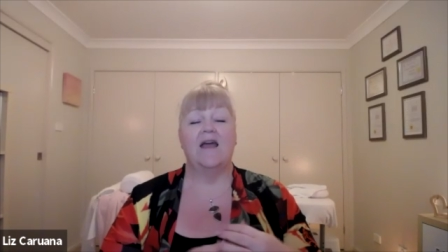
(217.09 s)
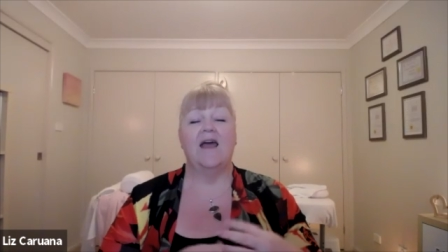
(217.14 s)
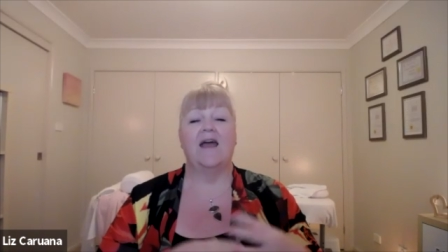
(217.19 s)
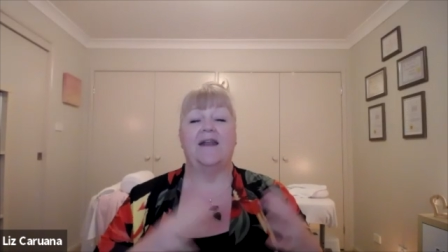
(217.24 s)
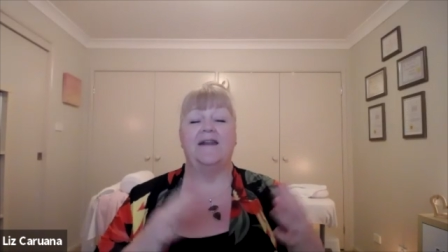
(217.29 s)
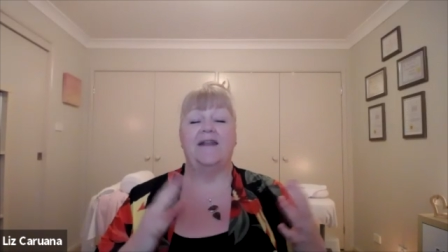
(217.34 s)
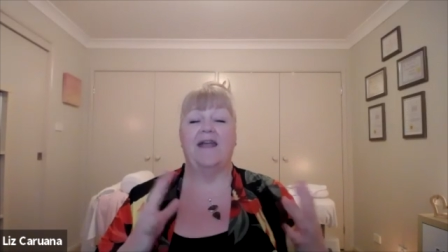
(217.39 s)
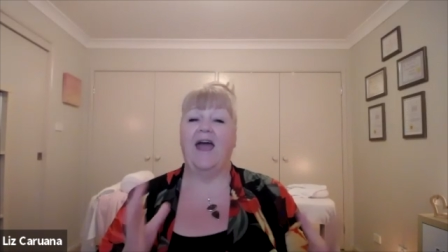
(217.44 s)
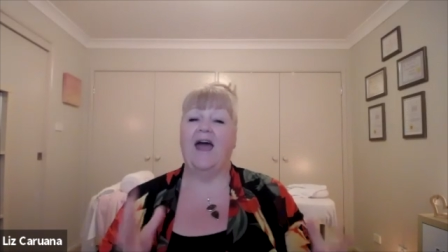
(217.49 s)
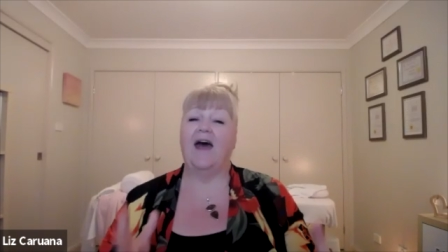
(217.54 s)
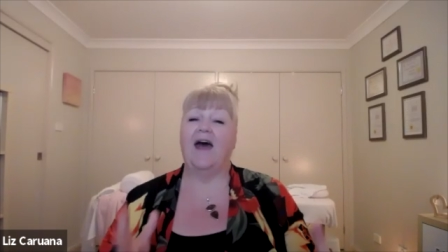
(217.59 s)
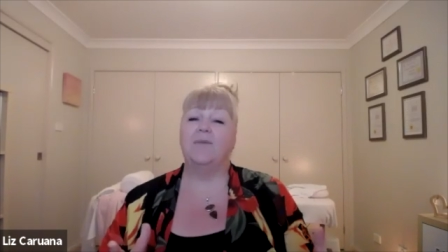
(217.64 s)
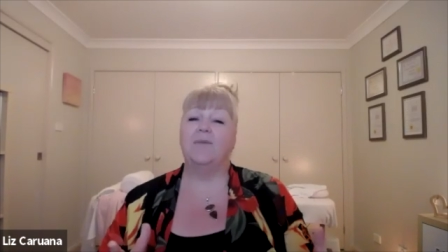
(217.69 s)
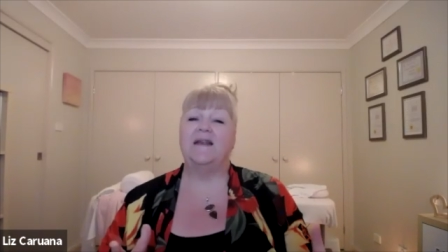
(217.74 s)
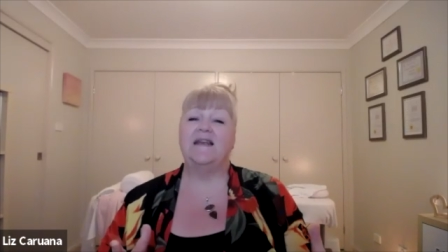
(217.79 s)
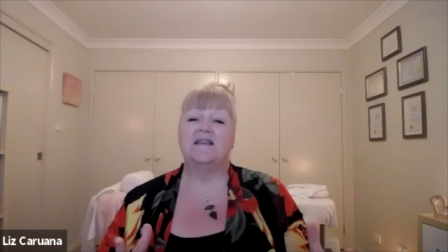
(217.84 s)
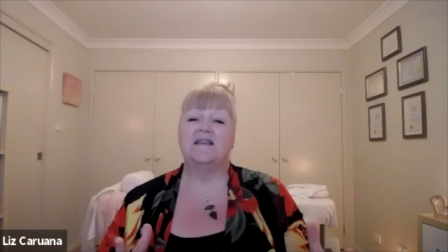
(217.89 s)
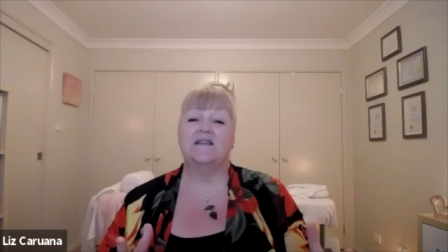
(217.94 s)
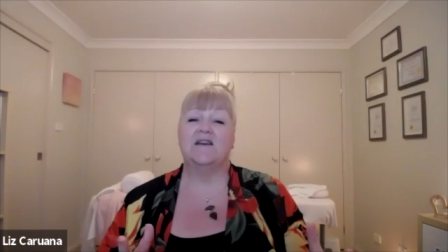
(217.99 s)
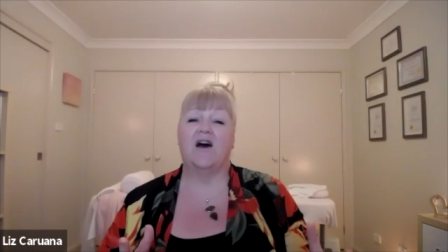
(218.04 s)
And how
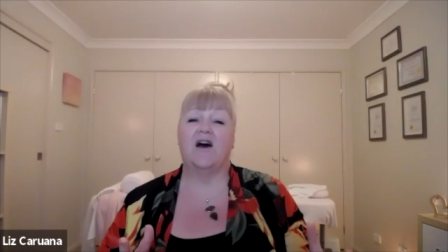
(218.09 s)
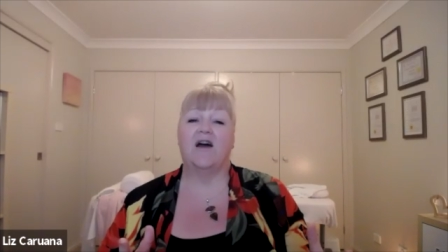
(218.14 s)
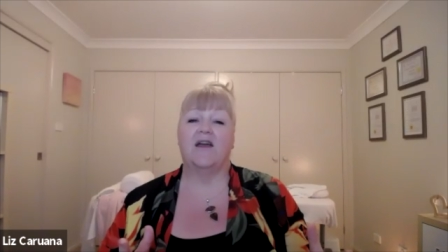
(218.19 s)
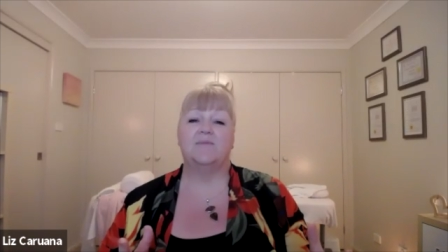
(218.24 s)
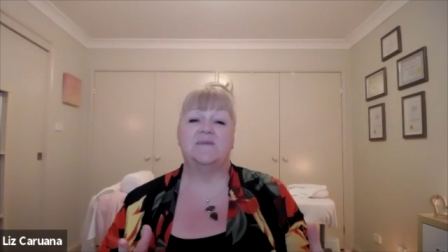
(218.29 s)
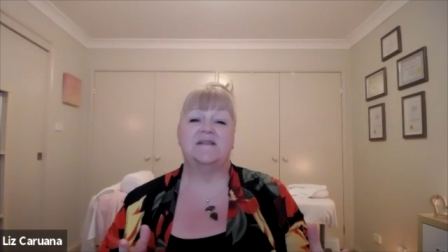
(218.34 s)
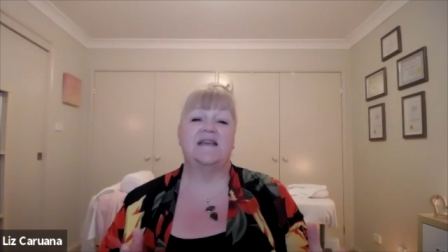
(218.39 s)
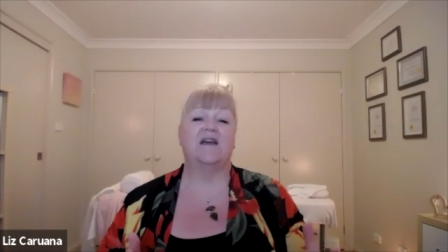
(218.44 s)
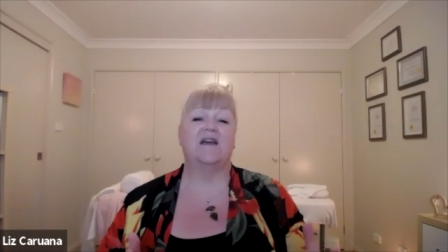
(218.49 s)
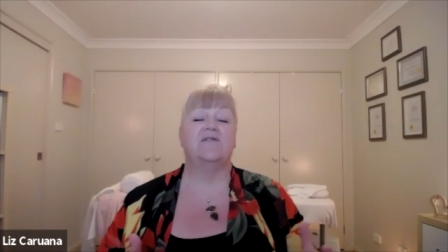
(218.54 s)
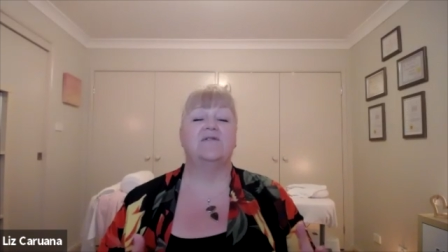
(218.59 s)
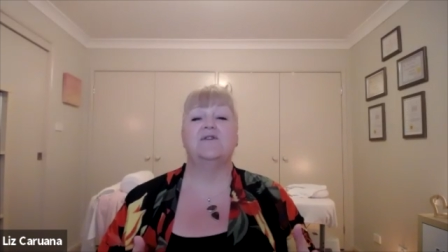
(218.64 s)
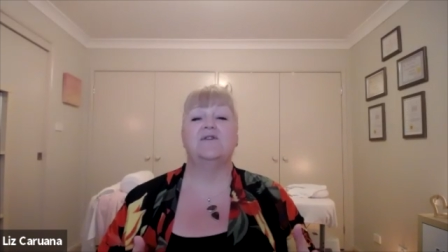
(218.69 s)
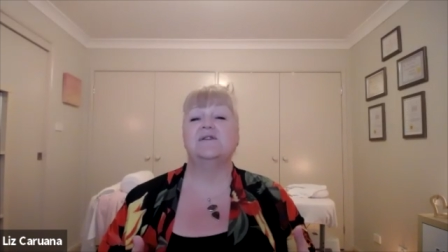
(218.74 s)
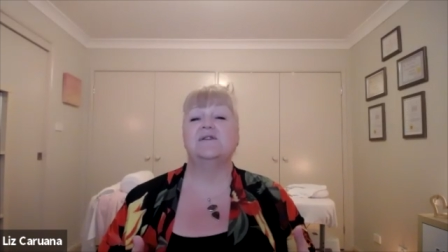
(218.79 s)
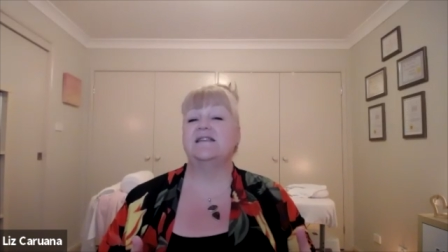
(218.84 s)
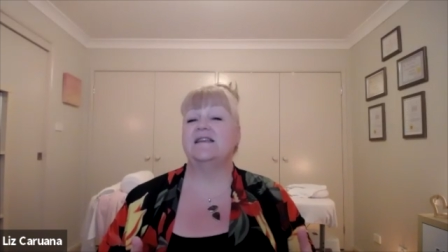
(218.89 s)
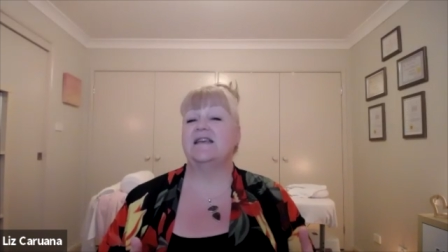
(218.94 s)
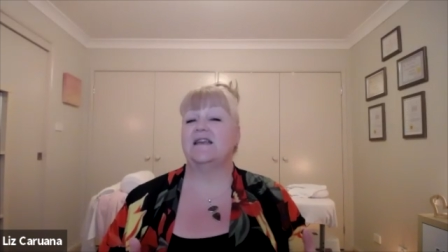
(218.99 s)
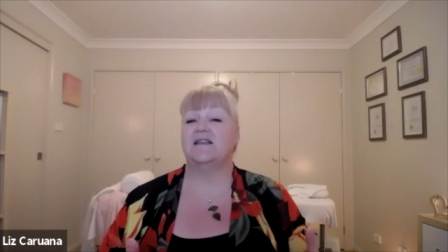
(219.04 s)
many times have you
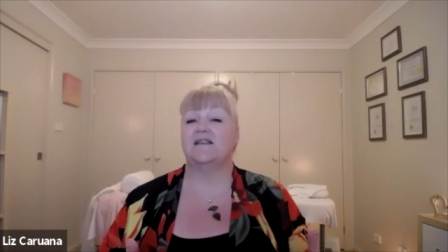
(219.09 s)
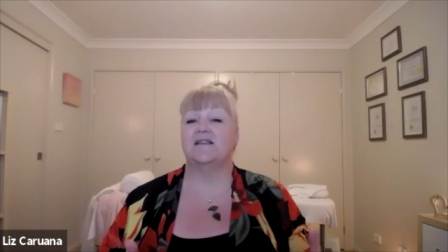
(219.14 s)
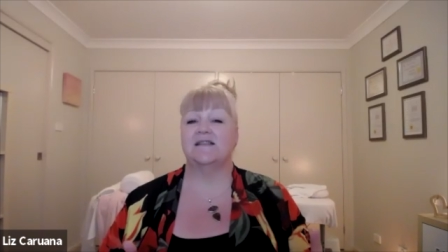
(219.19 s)
seen